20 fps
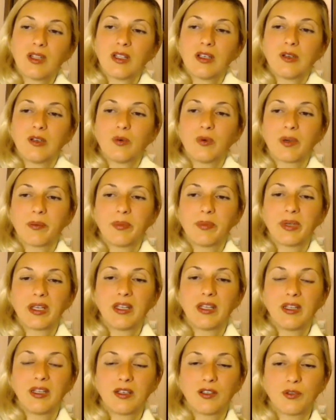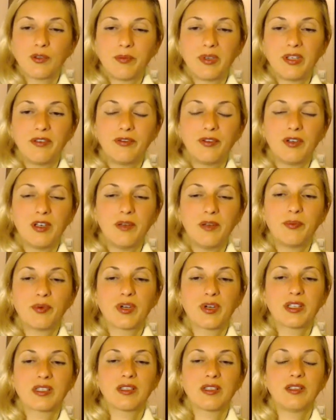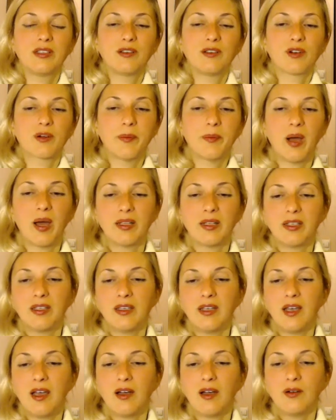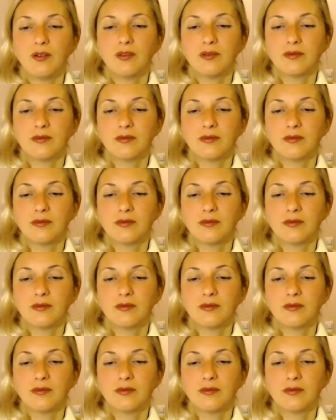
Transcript: We're beginning to be fully present in our body now.